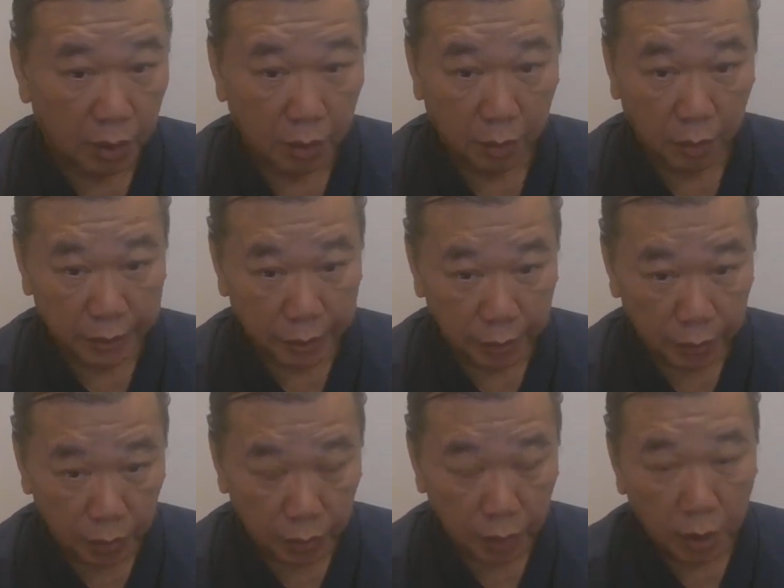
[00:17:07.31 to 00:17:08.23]
What should you
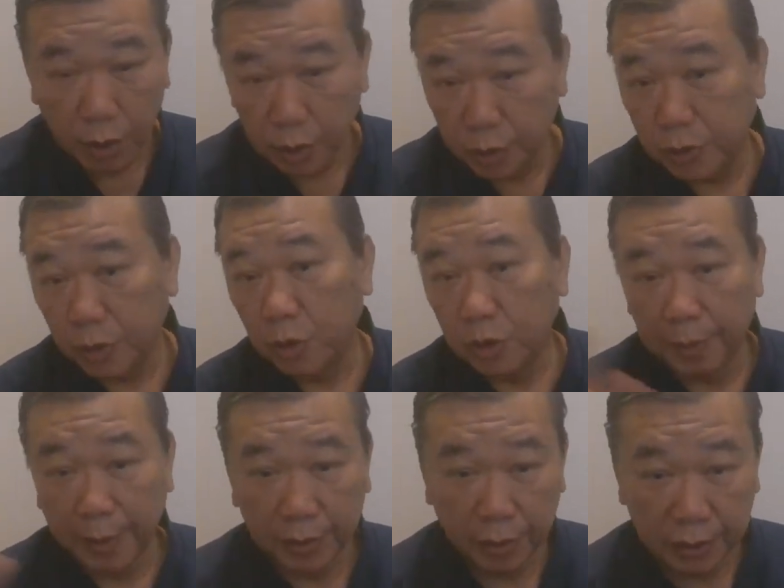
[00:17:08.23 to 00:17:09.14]
do? You should go to the
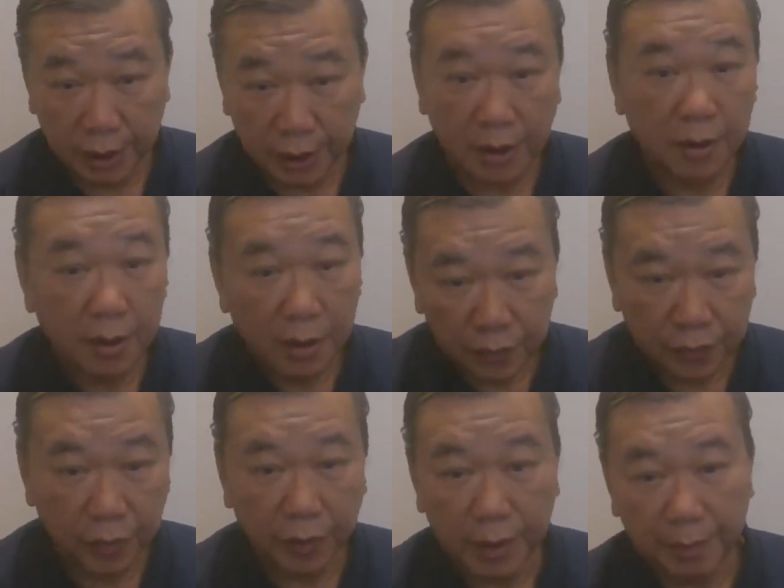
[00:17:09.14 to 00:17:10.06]
petrol station,
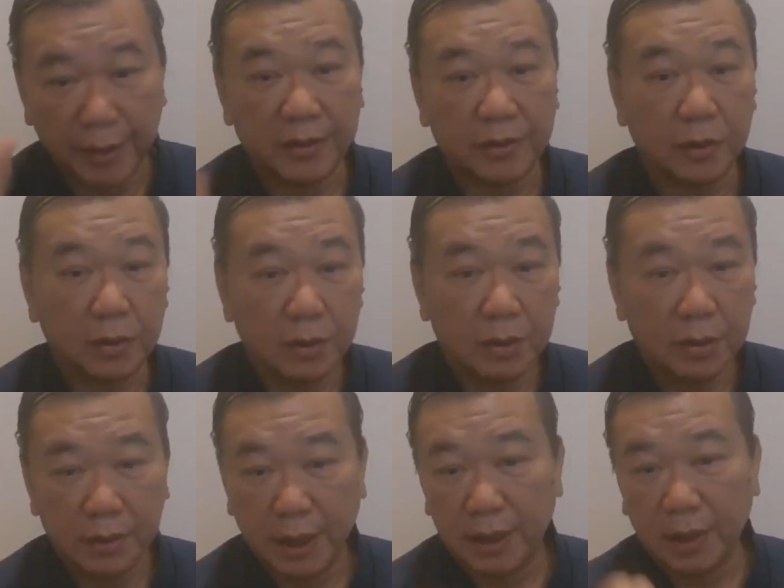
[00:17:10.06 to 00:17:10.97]
fill in the petrol,
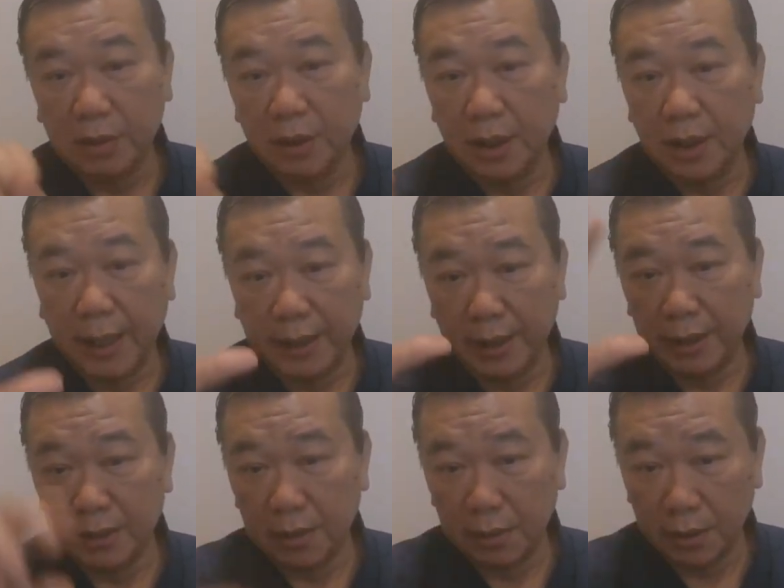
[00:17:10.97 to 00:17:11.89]
then the light
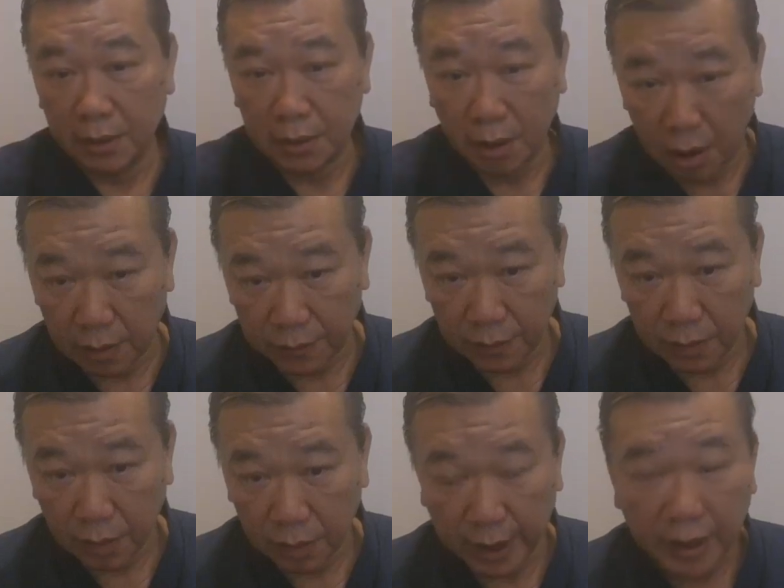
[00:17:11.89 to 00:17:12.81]
is off.
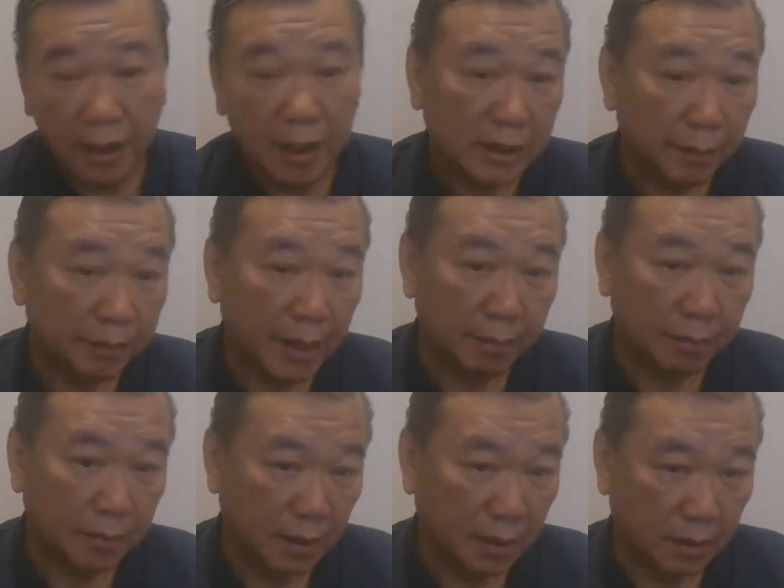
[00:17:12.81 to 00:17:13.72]
Okay,
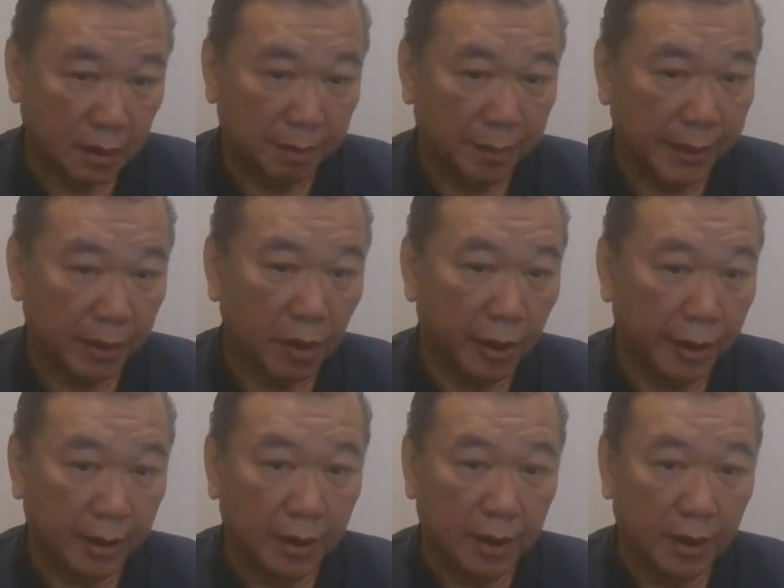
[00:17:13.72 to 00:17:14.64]
sometimes the black
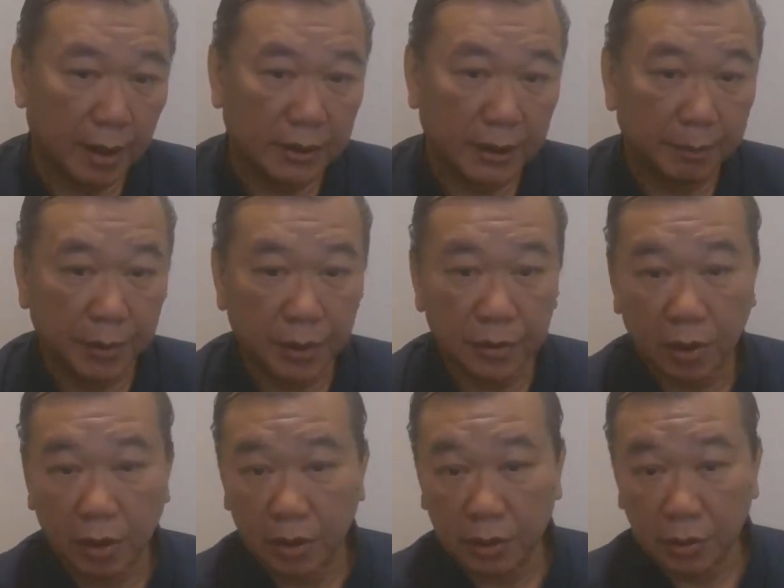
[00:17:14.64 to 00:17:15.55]
oil something
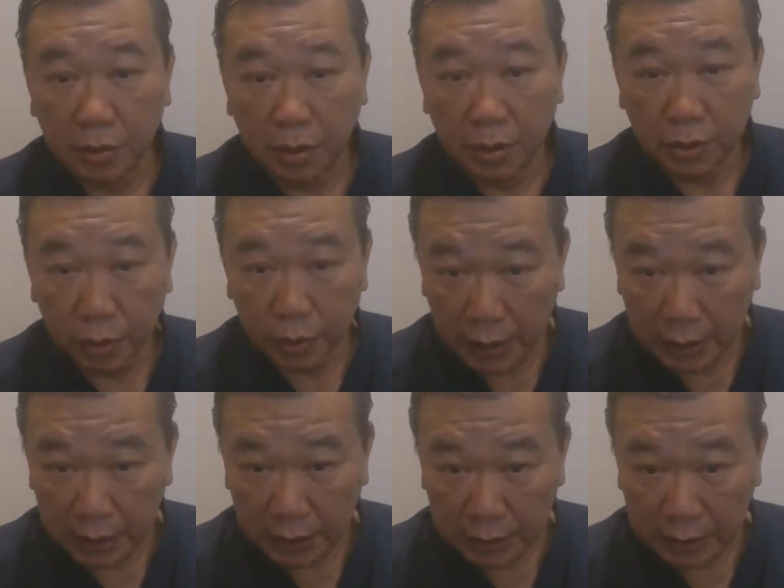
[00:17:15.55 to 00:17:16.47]
wrong, so
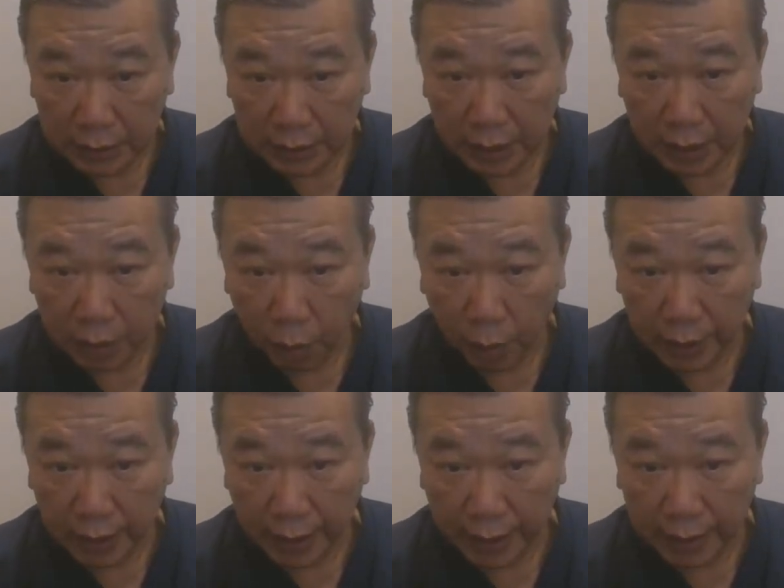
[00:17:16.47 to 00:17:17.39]
the
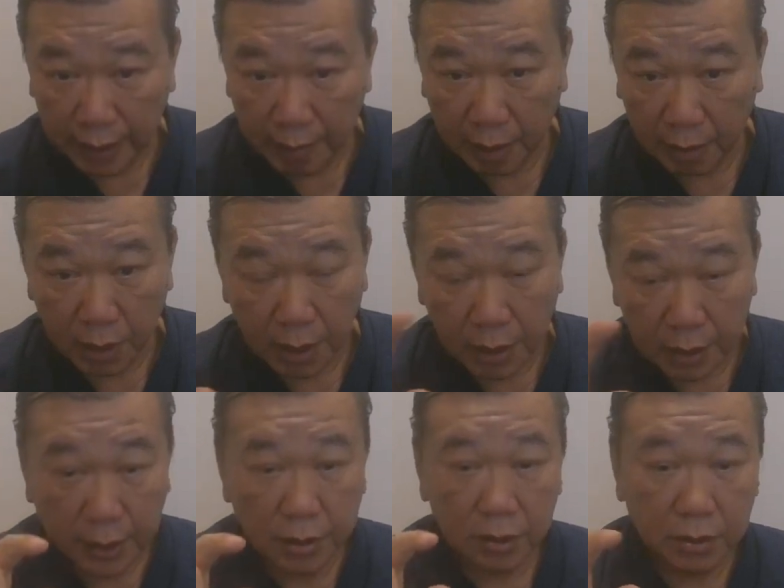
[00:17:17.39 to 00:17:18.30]
warning light come out.
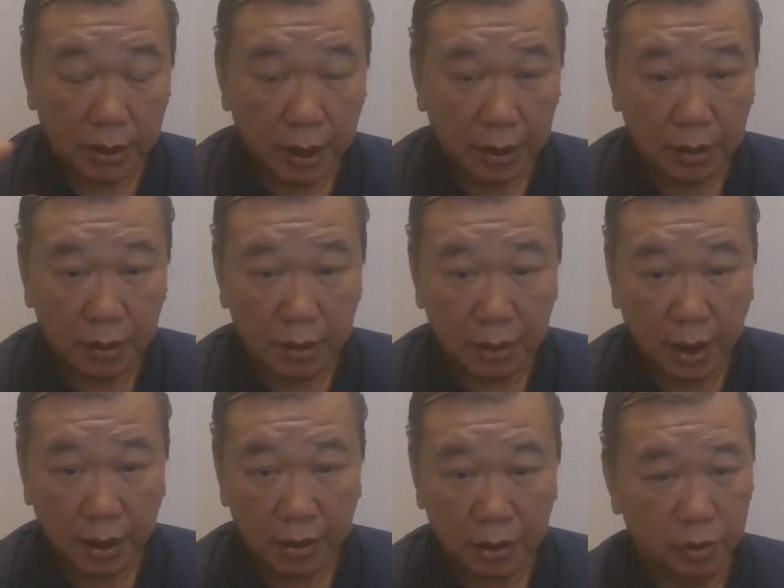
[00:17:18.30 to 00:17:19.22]

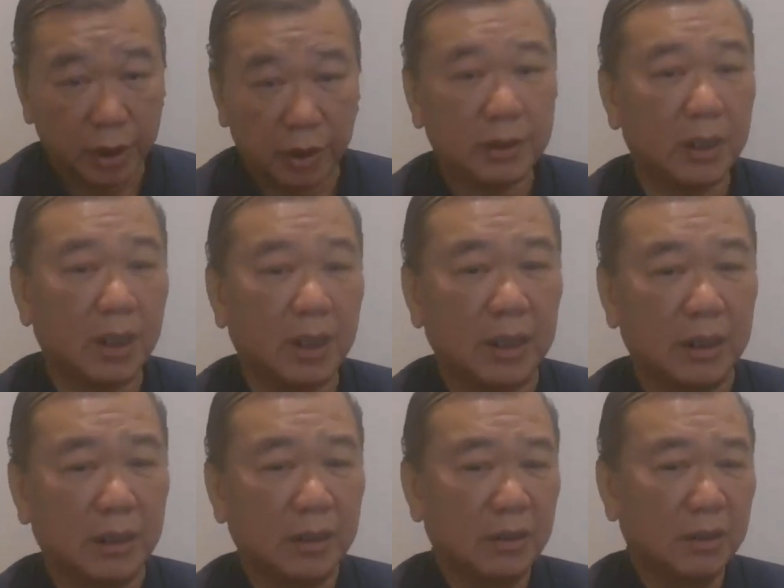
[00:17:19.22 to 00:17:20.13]
Then you cannot say, hey,
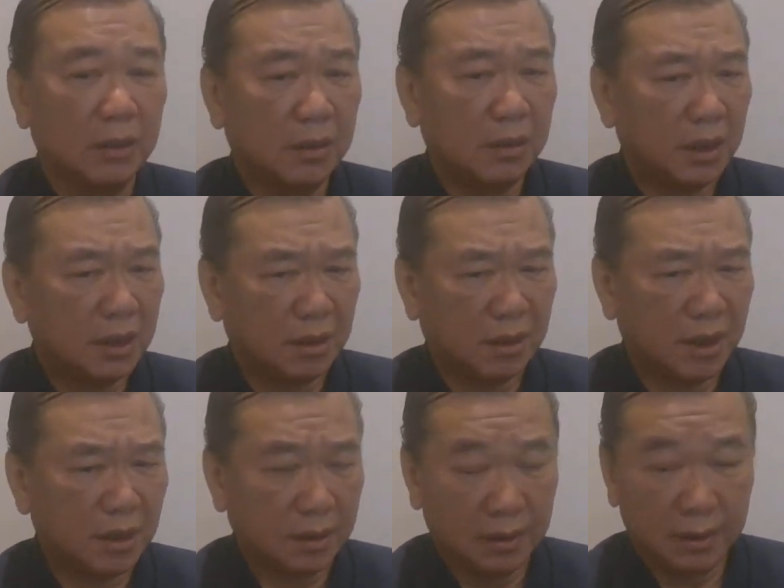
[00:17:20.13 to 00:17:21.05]

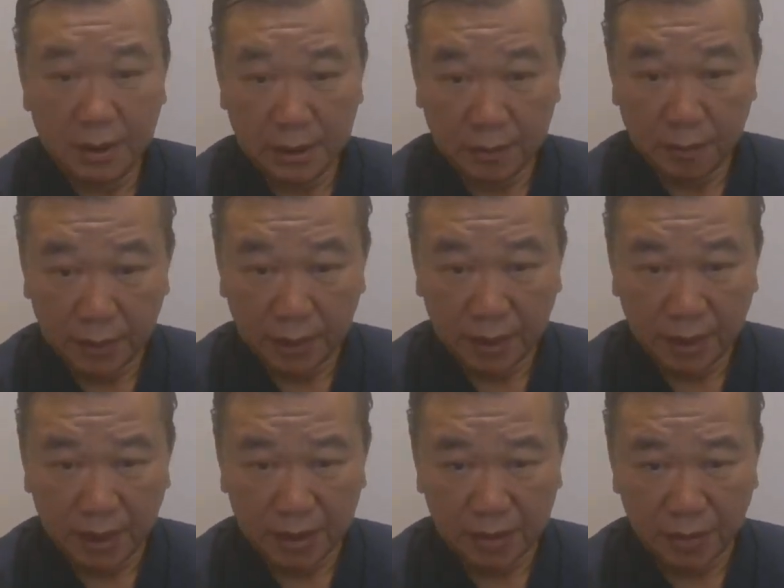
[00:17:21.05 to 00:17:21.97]
this warning
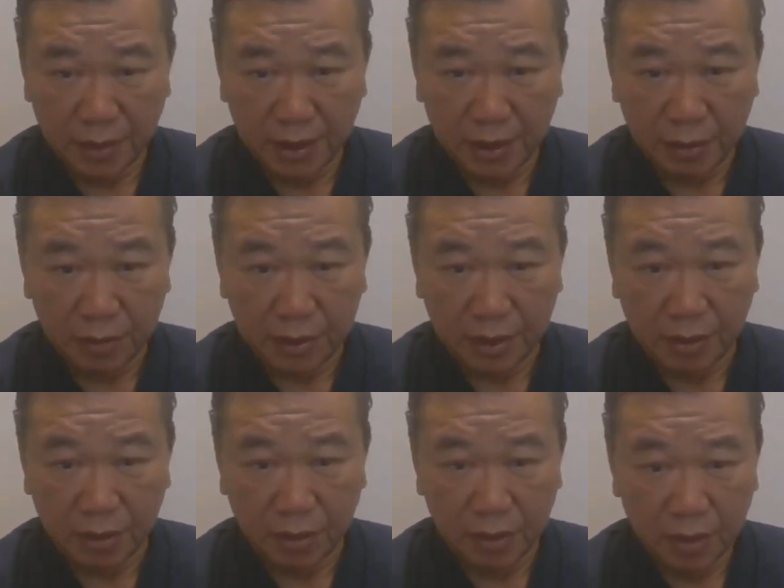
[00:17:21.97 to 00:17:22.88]
light is very nuisance,
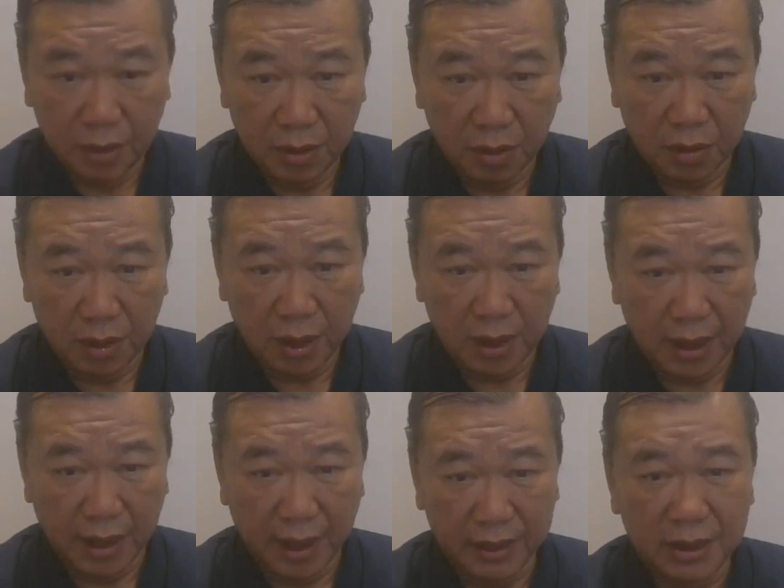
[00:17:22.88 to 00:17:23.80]
Okay,
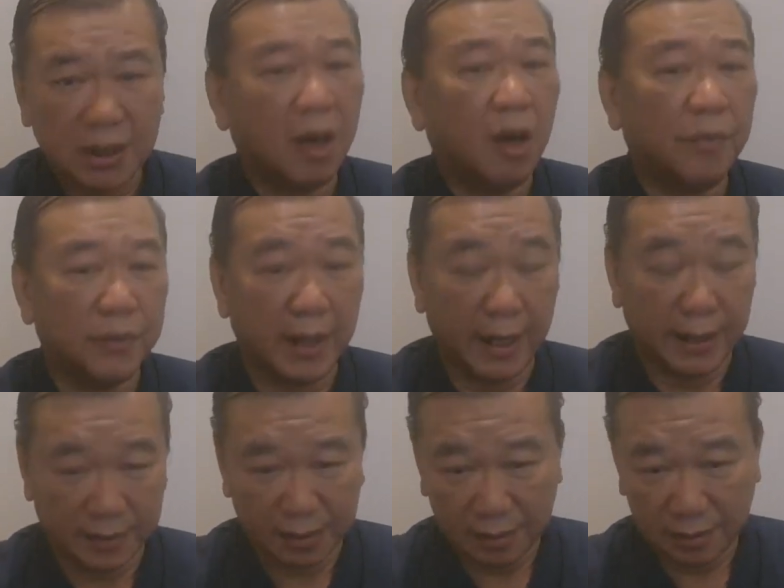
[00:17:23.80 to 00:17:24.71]
I just off the
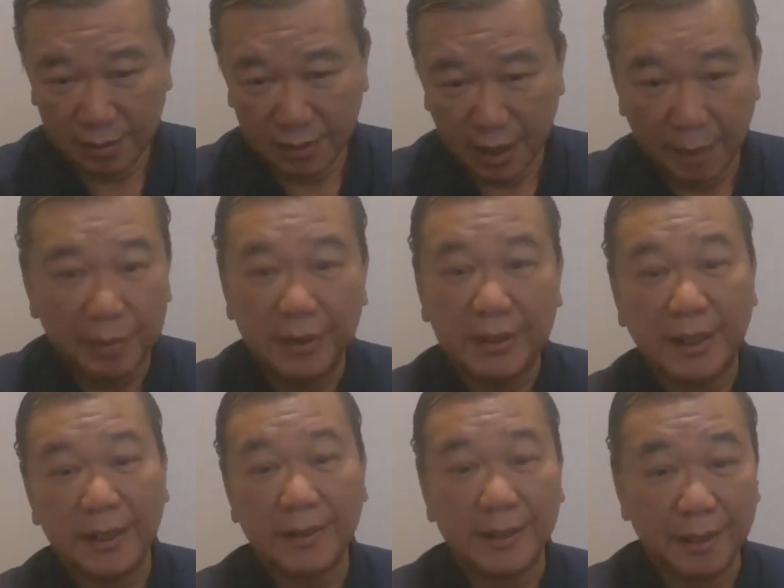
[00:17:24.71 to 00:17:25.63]
light. I pretend
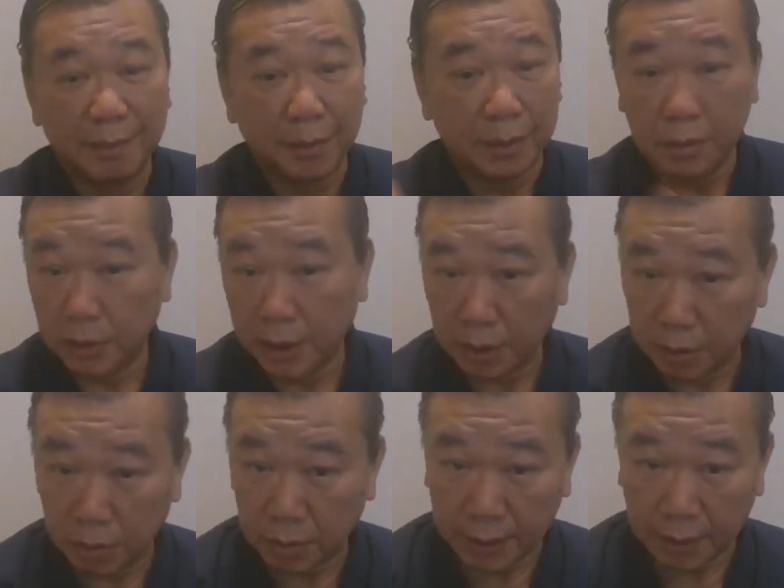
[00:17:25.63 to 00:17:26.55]
nothing happened. You cannot
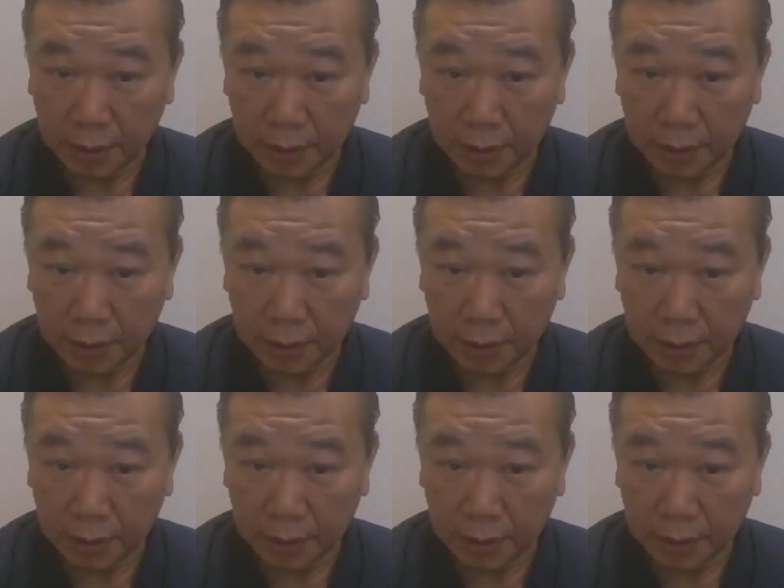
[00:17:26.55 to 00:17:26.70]
do that,